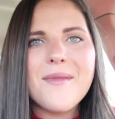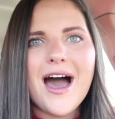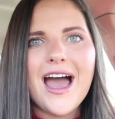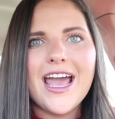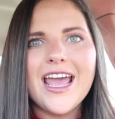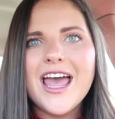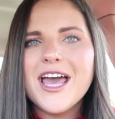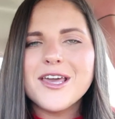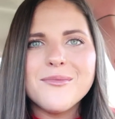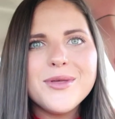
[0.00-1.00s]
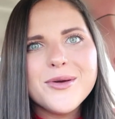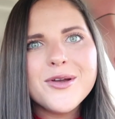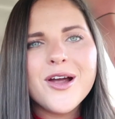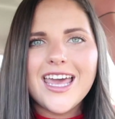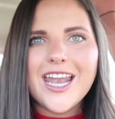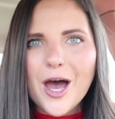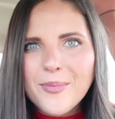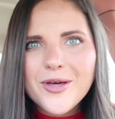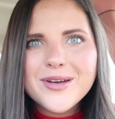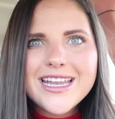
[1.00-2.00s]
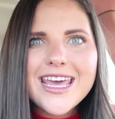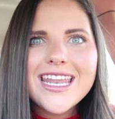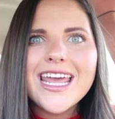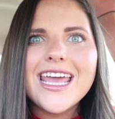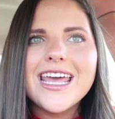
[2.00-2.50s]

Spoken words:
my computer, and uploaded it.